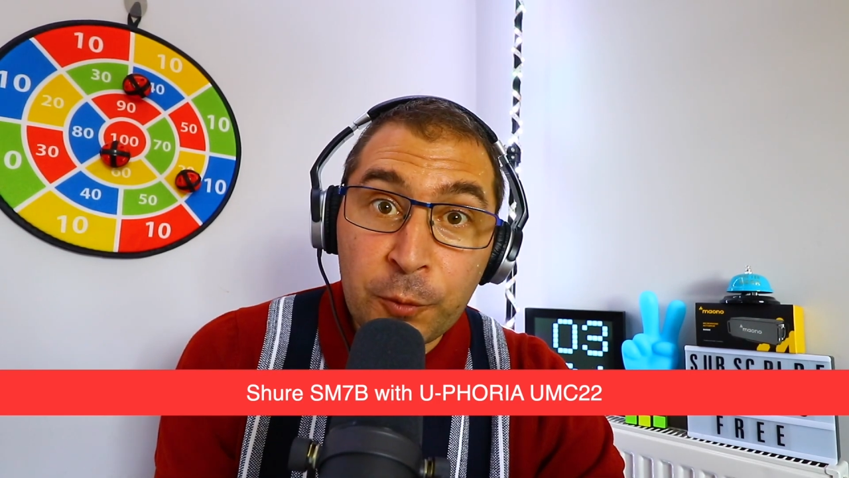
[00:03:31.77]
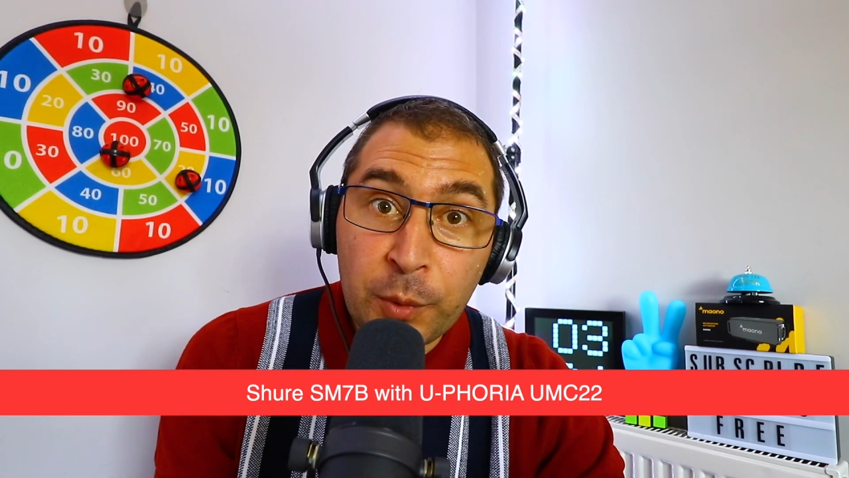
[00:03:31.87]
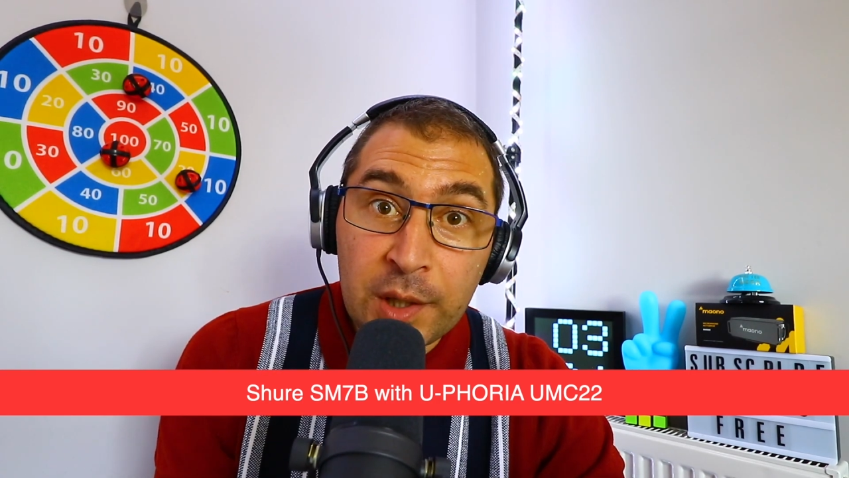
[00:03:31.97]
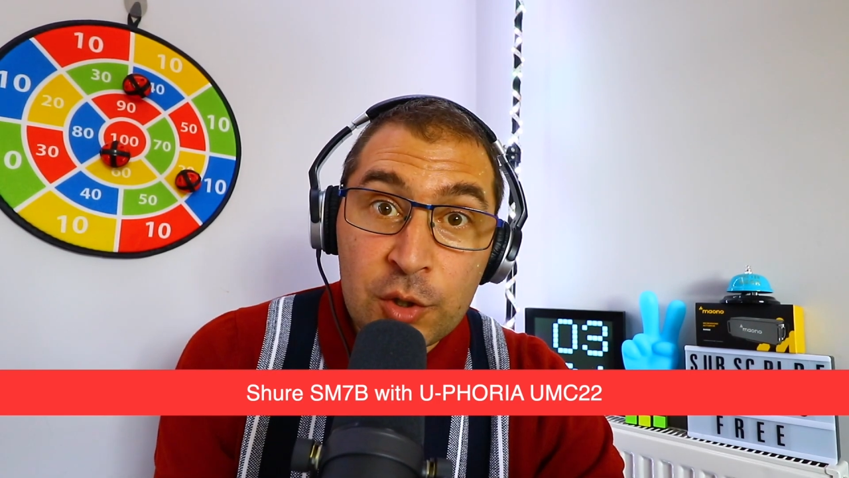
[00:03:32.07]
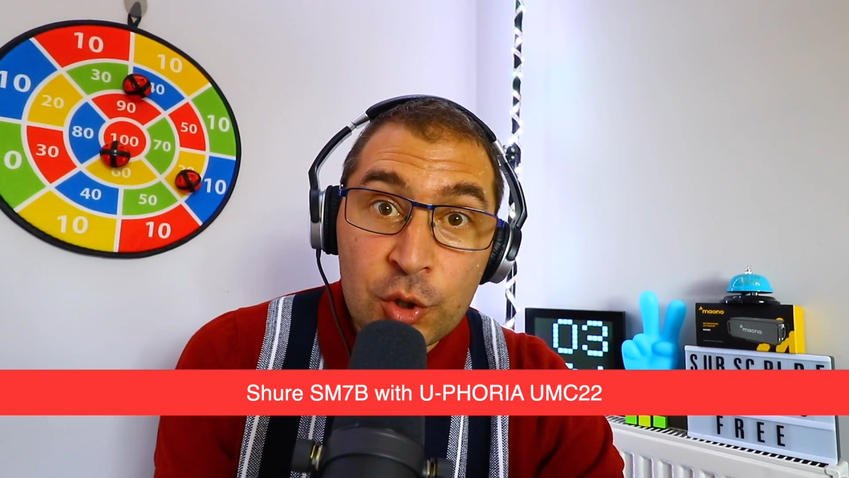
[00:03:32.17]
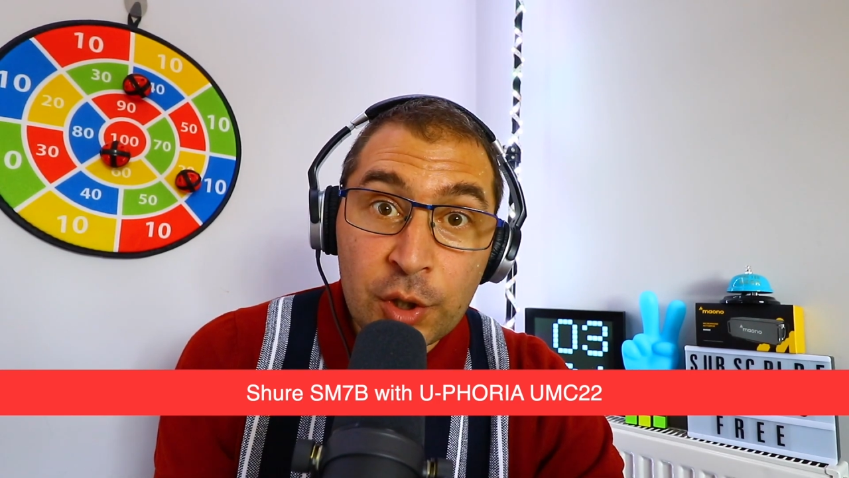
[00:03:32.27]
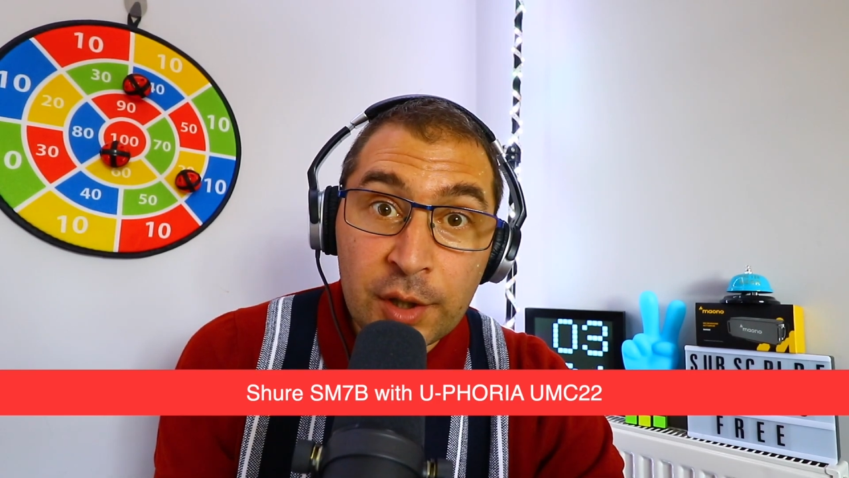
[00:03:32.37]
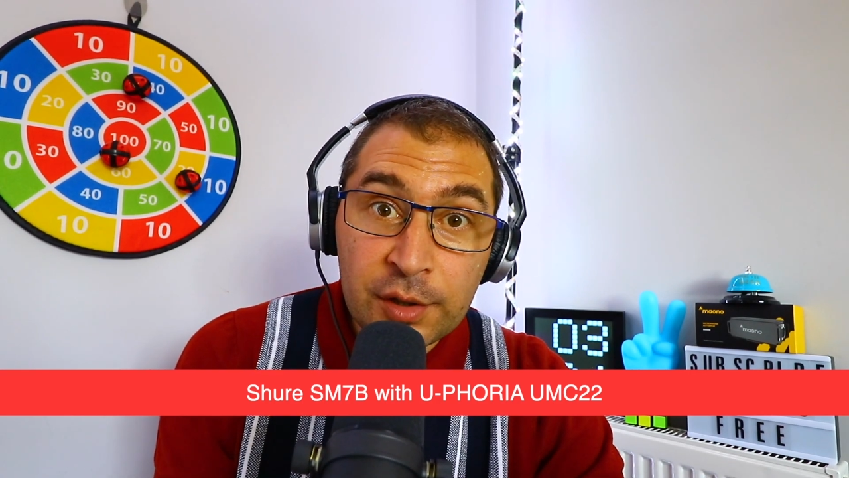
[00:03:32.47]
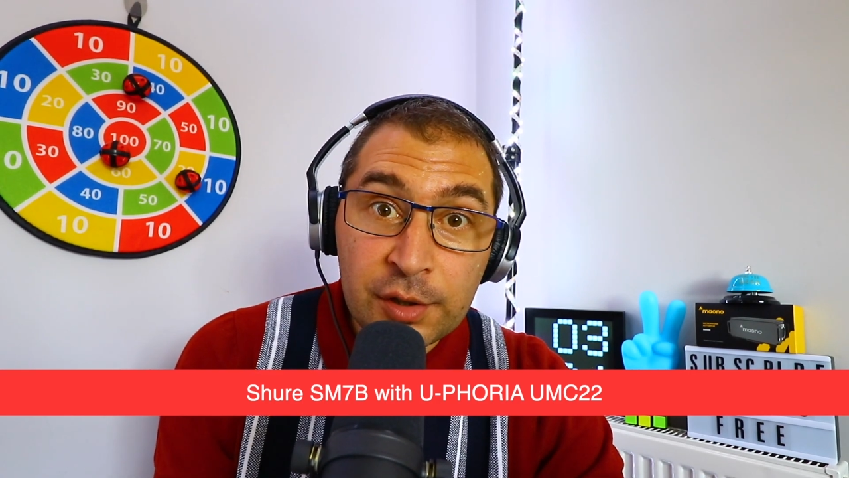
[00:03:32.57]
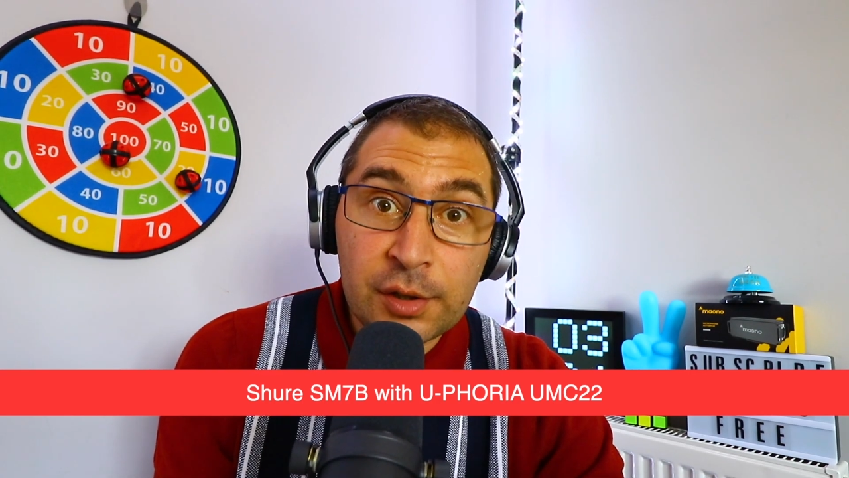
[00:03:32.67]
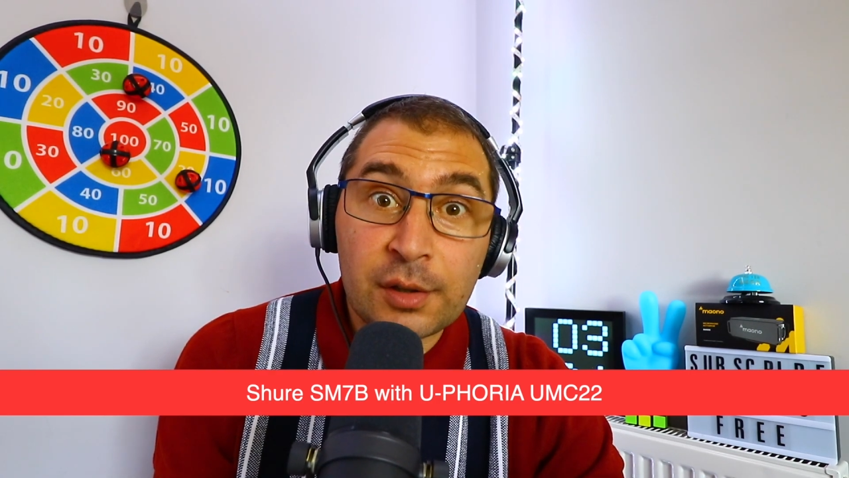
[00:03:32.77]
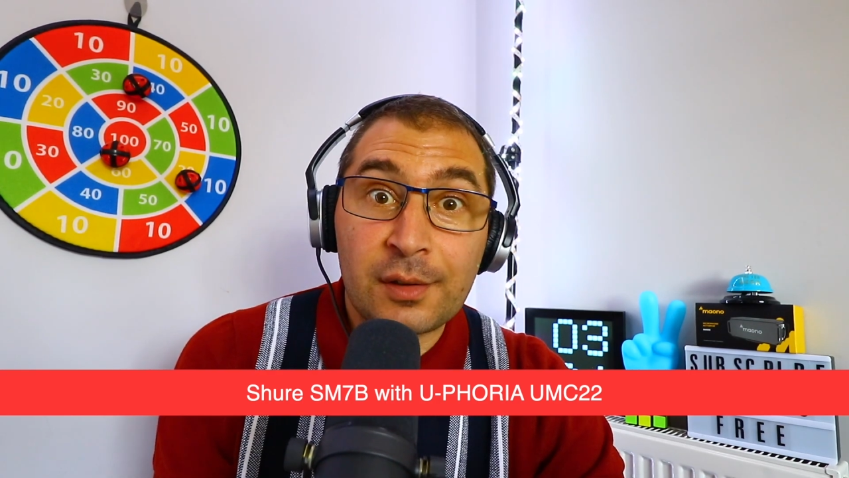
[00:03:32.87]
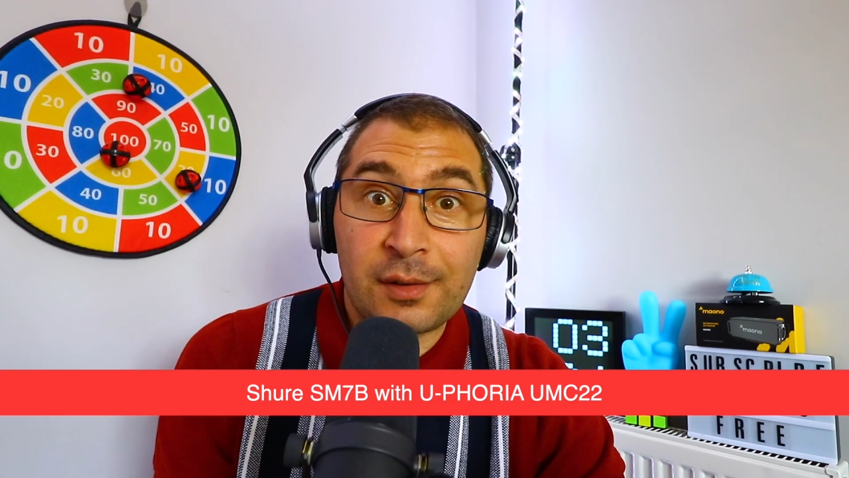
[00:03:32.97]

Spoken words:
which is